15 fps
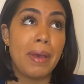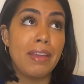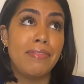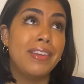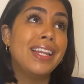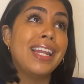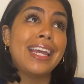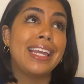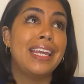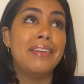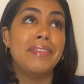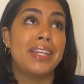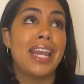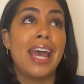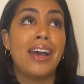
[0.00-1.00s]
I feel like
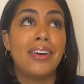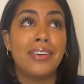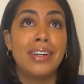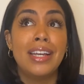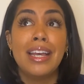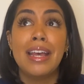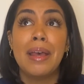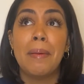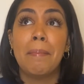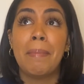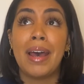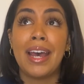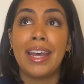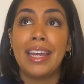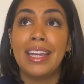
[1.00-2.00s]
even now
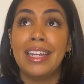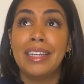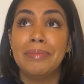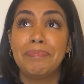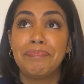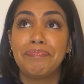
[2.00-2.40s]
my